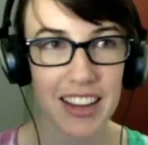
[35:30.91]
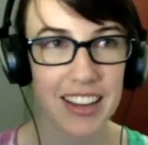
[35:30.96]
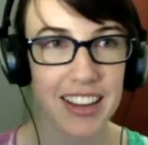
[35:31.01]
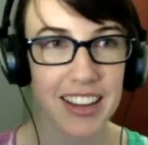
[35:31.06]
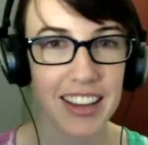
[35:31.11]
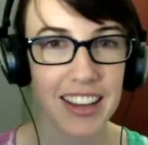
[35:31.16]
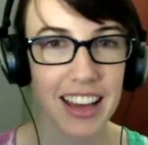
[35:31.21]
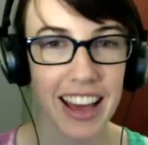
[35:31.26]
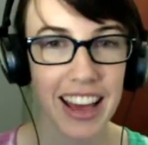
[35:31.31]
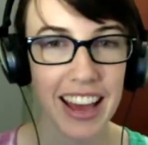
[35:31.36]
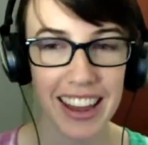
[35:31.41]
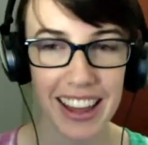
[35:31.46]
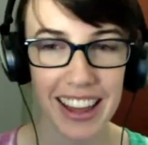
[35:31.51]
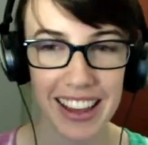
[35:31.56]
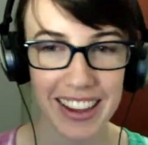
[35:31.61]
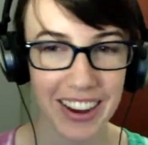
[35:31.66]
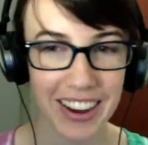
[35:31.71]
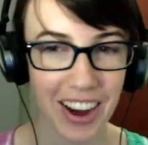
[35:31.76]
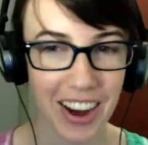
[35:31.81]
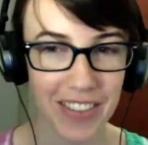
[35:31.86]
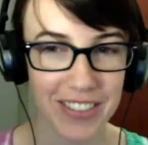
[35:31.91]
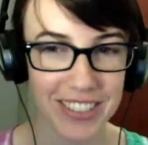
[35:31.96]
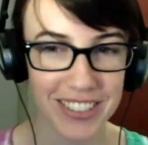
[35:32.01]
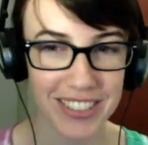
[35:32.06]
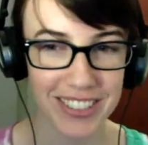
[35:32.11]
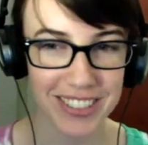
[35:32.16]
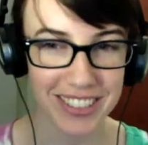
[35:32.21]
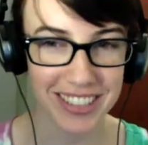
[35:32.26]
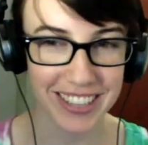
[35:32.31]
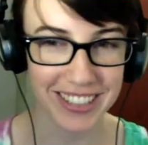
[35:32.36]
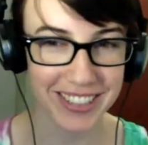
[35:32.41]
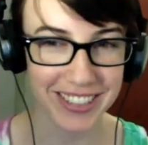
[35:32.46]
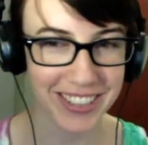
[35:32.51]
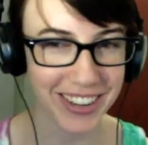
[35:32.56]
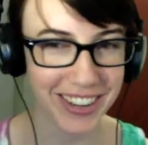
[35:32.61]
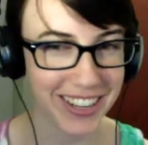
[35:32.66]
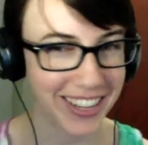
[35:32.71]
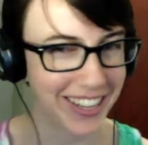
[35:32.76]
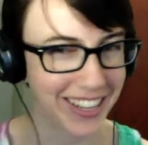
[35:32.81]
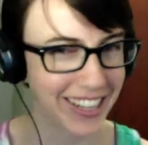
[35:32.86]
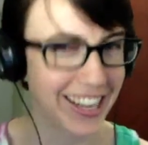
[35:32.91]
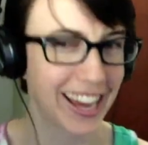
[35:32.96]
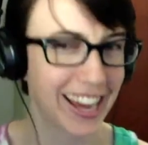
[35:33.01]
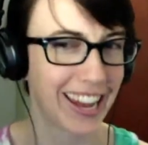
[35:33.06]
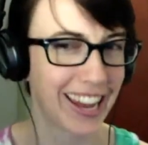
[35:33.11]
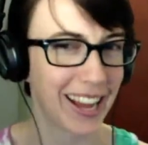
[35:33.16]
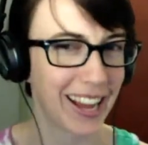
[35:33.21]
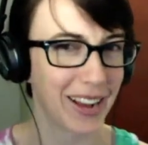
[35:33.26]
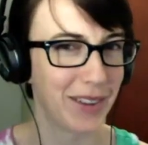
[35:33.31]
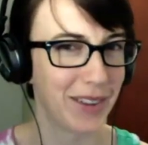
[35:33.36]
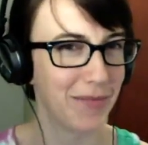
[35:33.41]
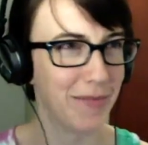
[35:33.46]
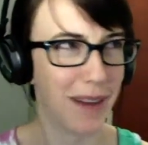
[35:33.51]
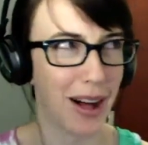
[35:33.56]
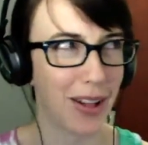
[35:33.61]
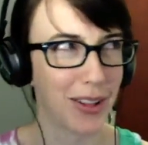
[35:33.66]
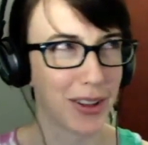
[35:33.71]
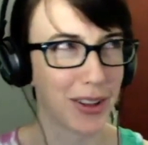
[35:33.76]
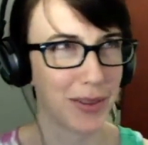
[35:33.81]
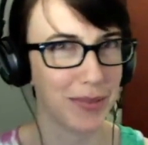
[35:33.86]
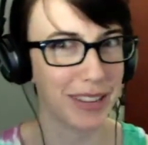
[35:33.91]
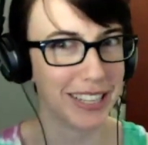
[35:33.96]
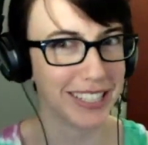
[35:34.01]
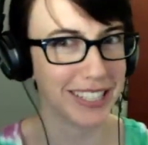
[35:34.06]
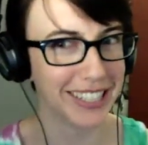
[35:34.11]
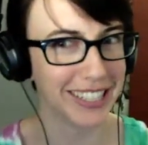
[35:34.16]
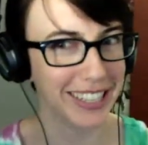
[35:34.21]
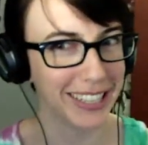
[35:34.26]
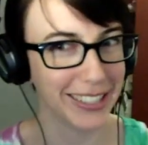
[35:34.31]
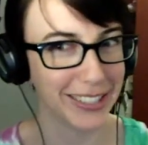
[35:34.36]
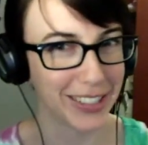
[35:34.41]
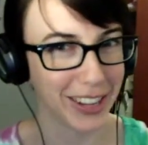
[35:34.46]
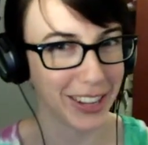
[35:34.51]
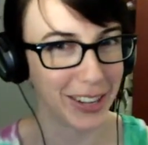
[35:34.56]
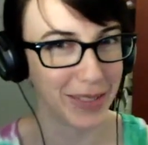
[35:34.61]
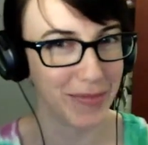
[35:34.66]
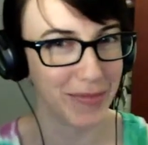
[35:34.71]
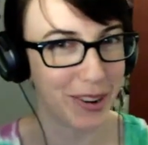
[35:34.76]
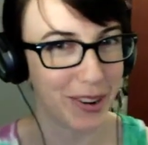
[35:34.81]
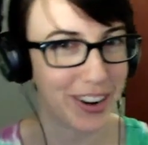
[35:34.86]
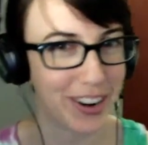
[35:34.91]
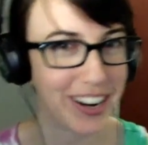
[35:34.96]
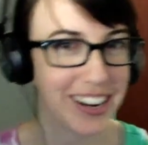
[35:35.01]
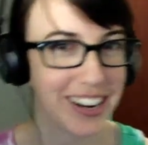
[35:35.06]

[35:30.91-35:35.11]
And like obviously he's not gonna get like Malcolm and Denise on board.